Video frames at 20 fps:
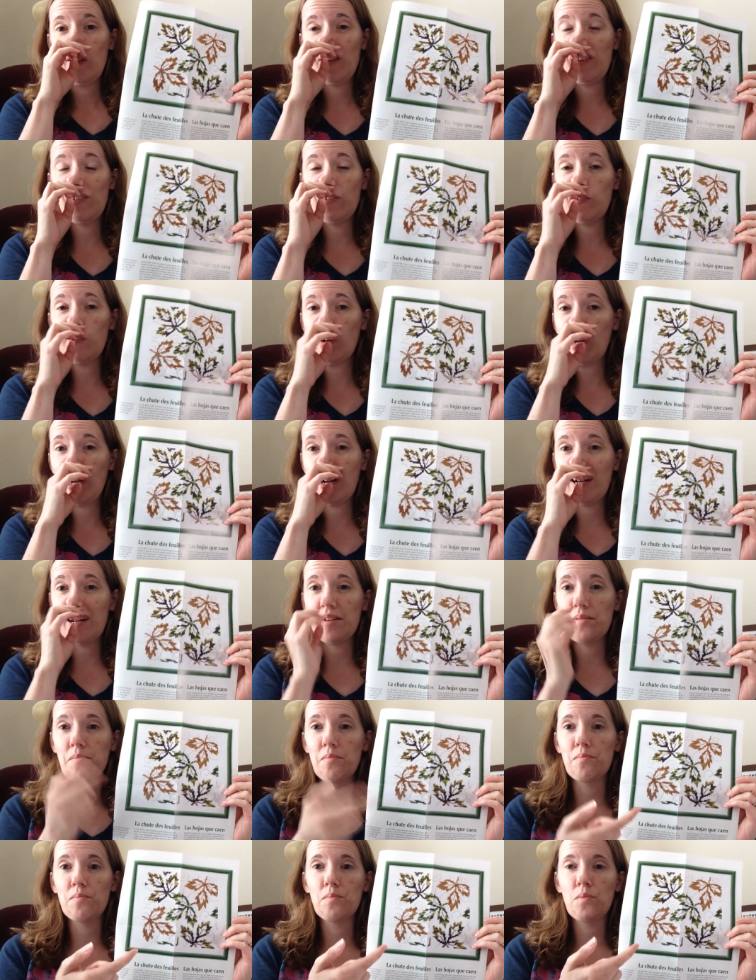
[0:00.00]
who
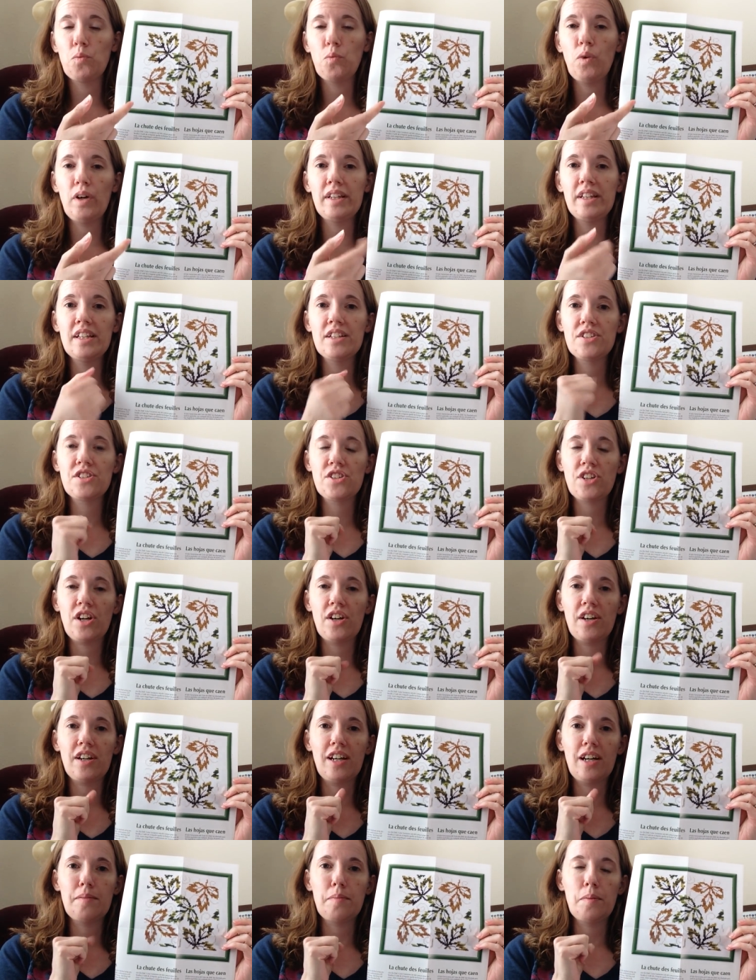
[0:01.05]
um, won this
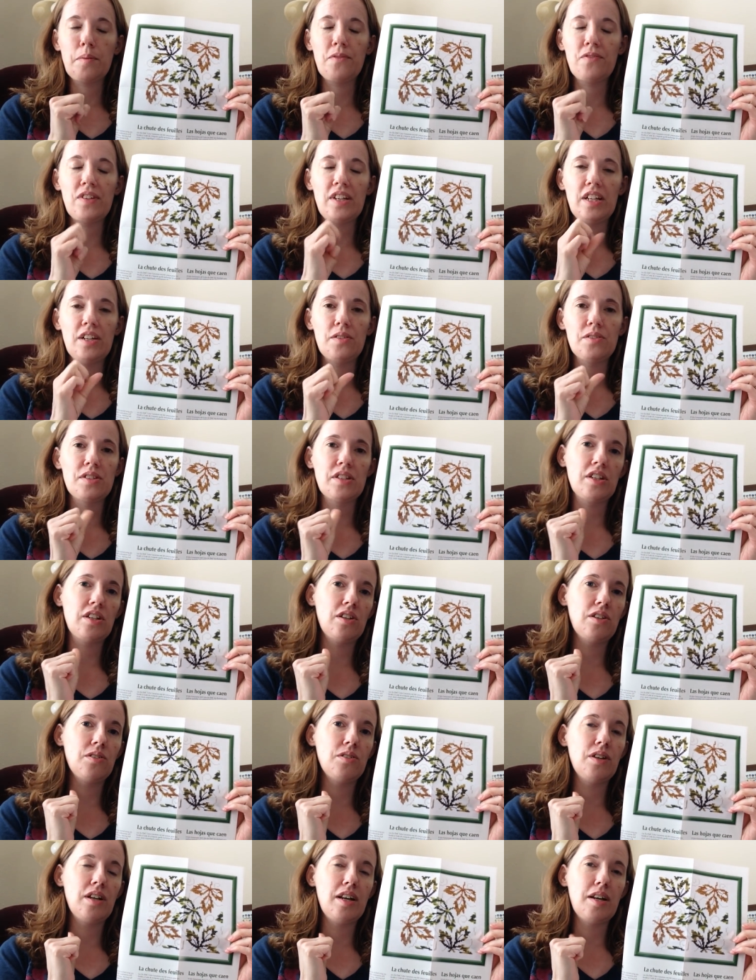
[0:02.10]
chart a couple videos
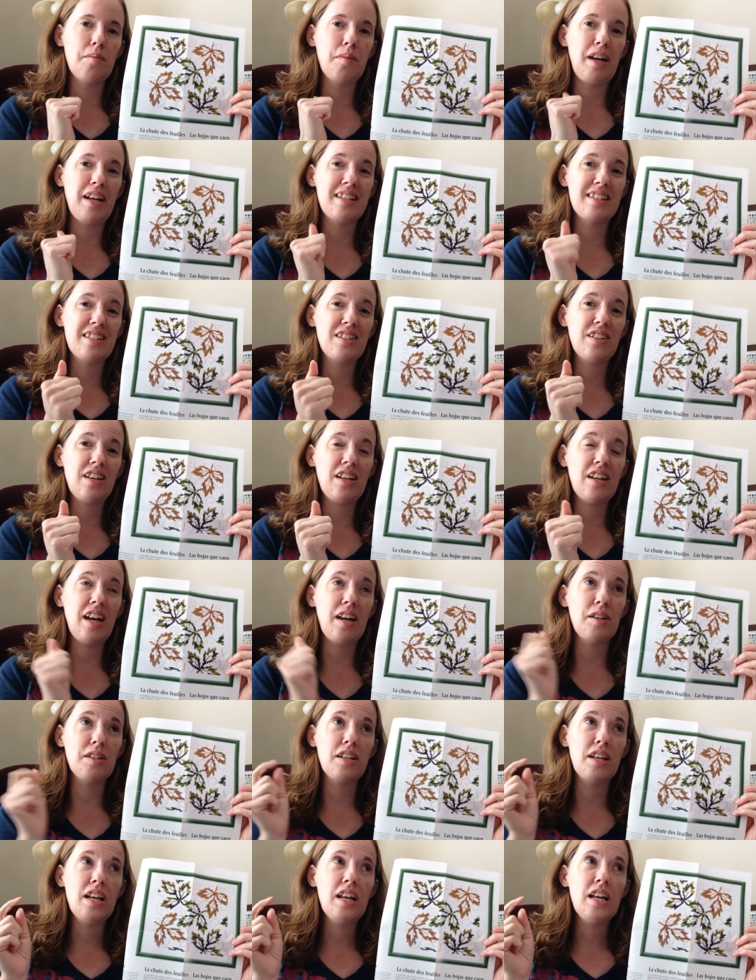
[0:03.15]
ago? Um, I still
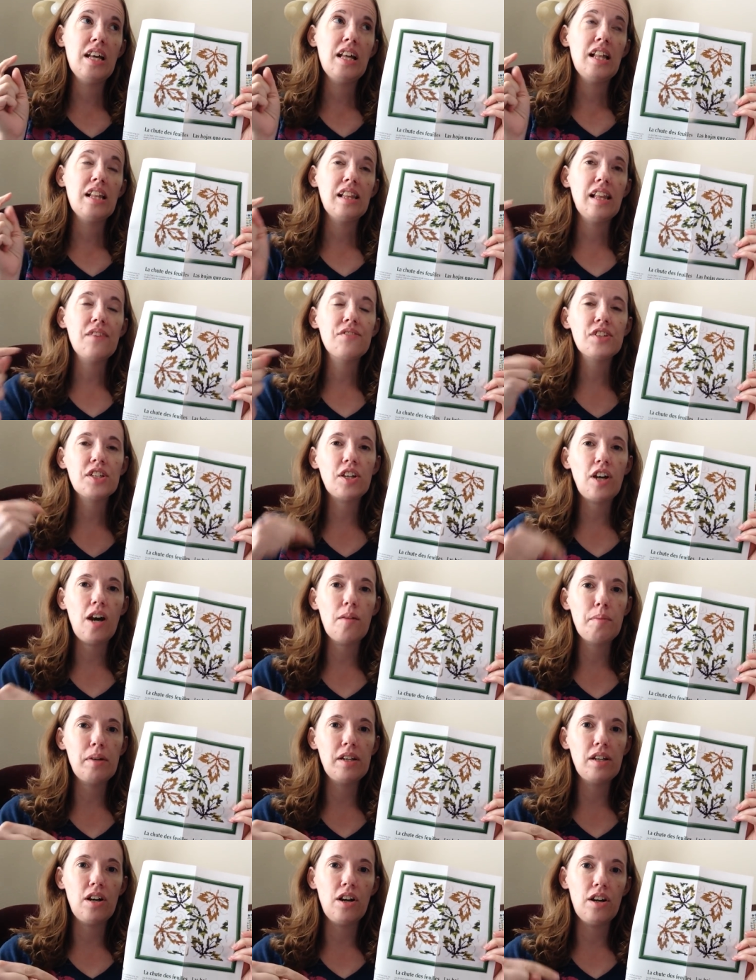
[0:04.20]
I left a
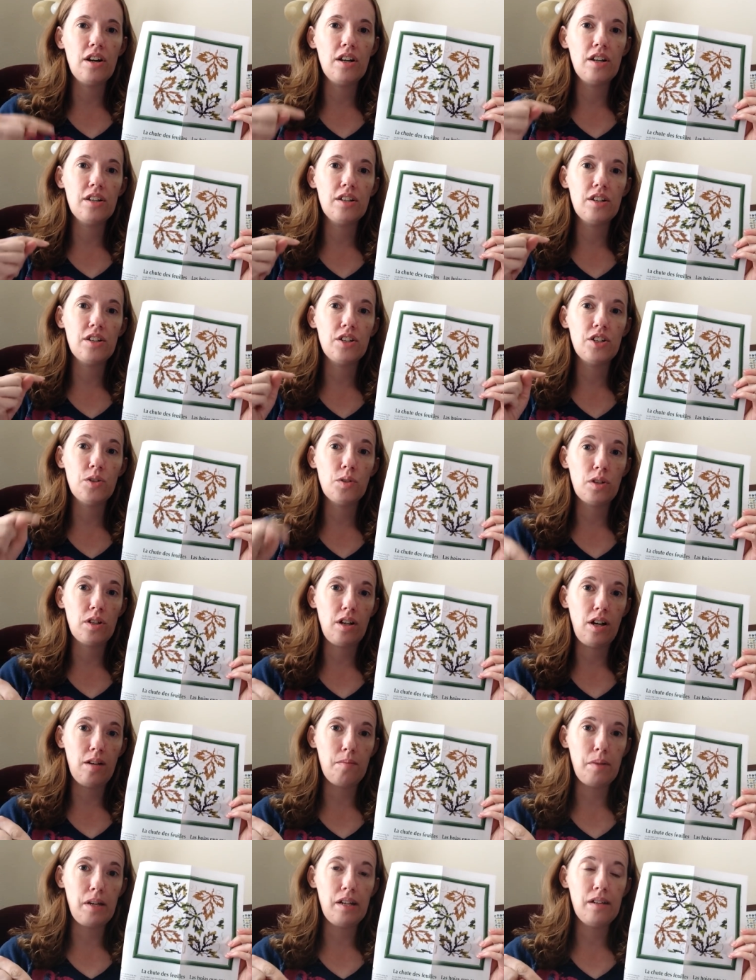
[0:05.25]
comment on your
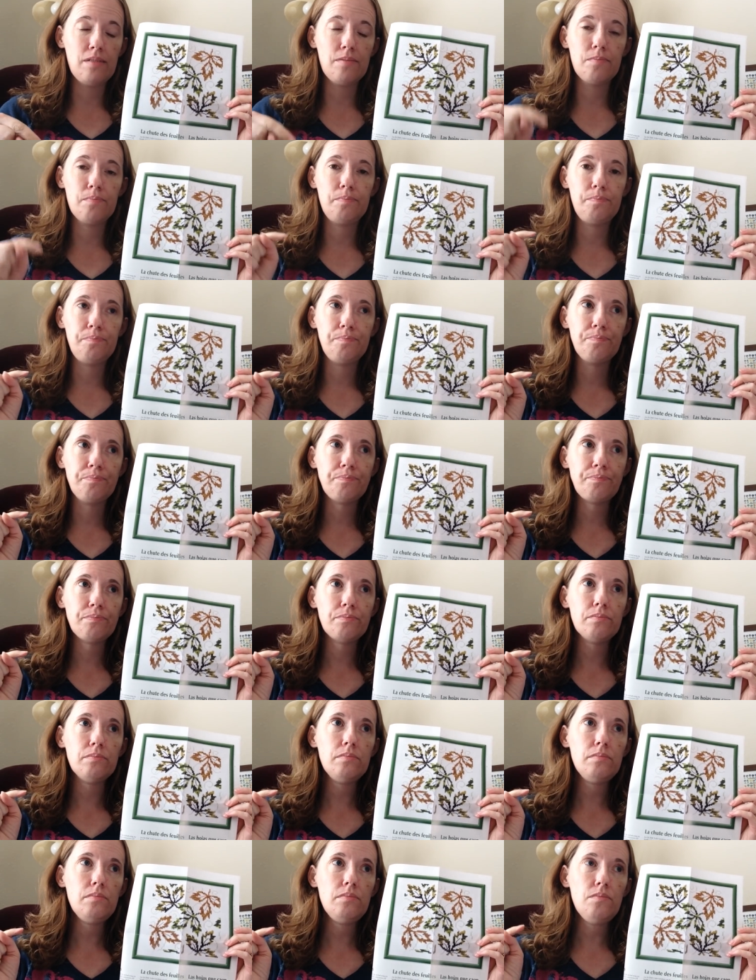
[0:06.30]
comment,
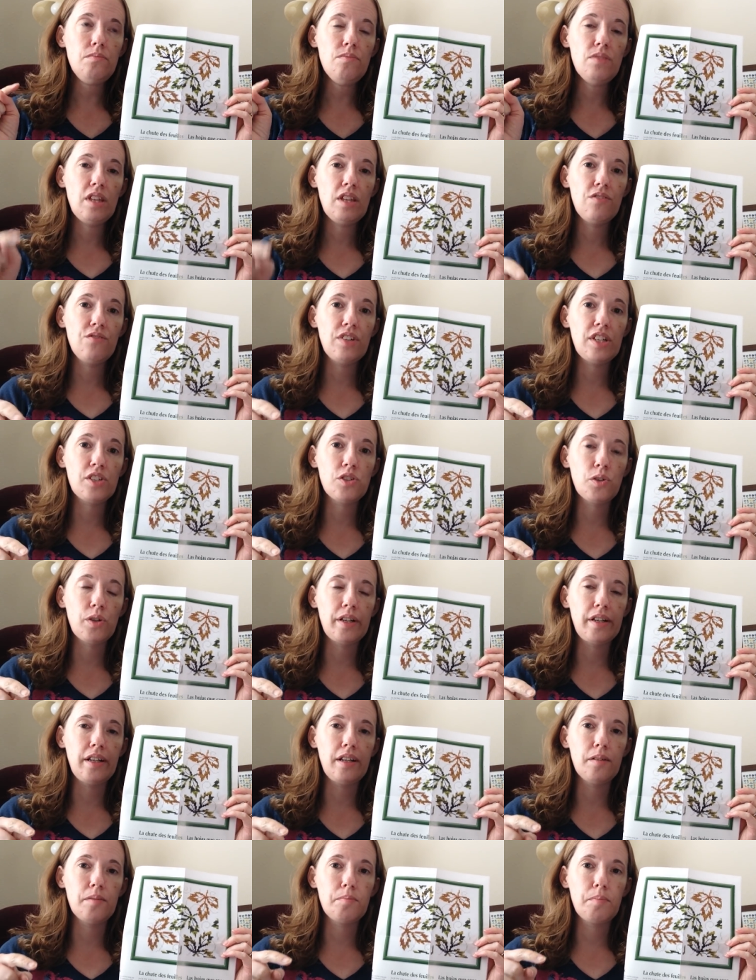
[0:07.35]

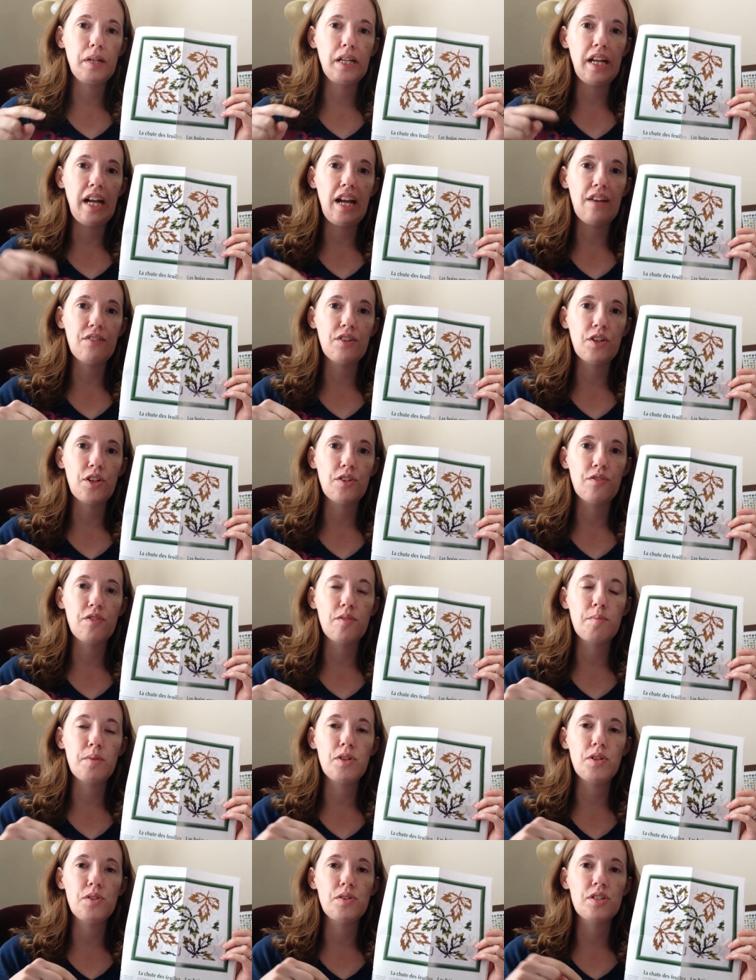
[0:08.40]
Victoria, but I haven't heard
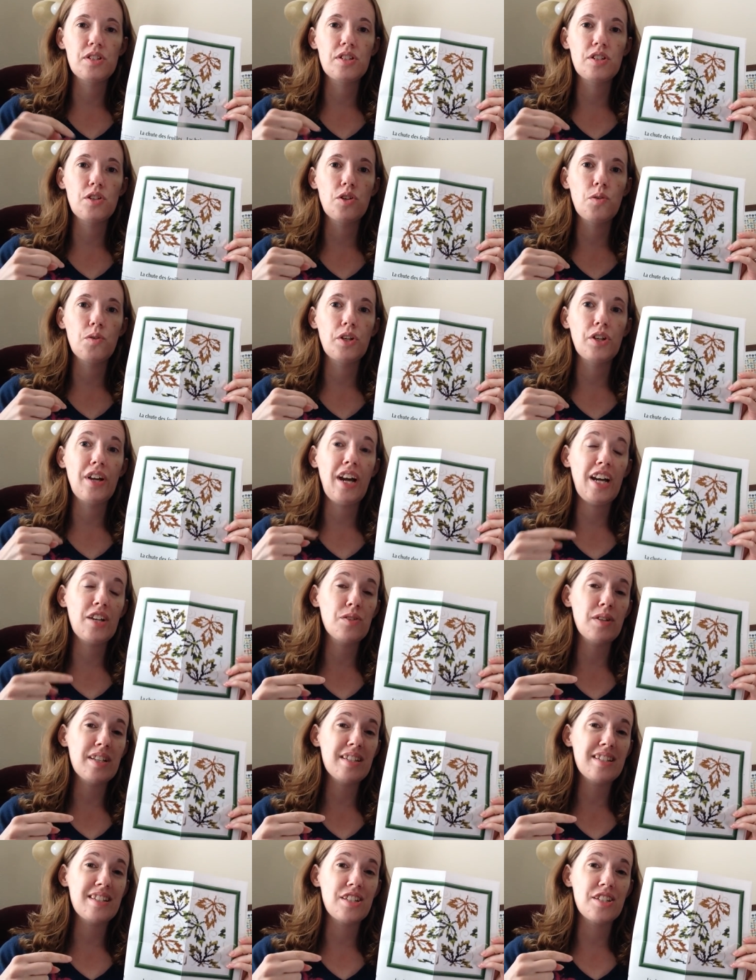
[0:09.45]
from you to know your
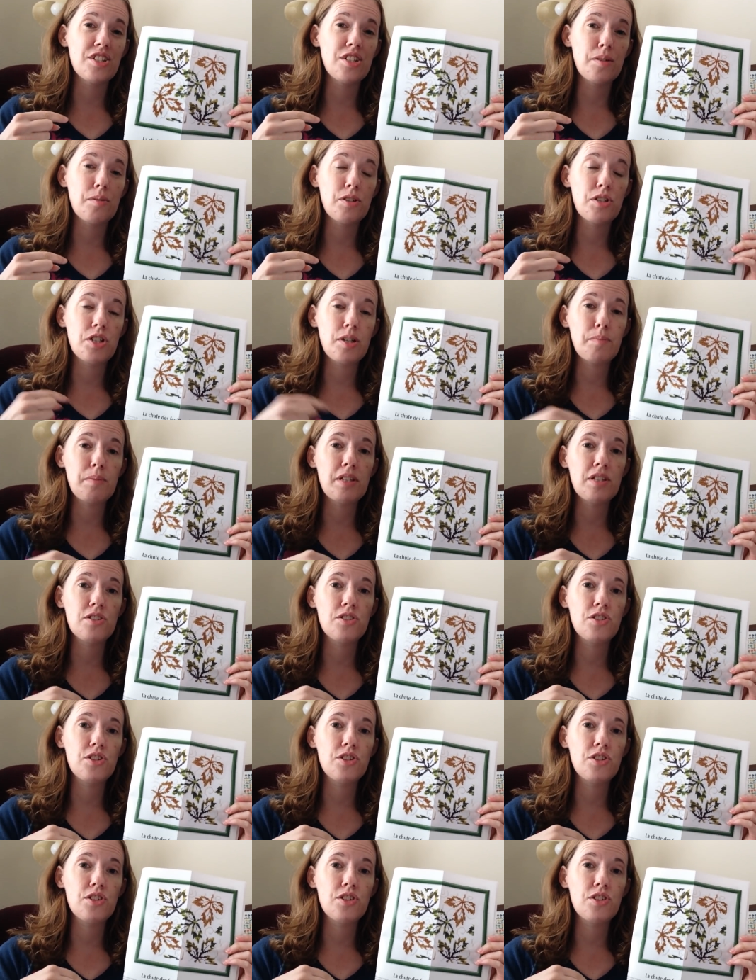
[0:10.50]
address to sh ship this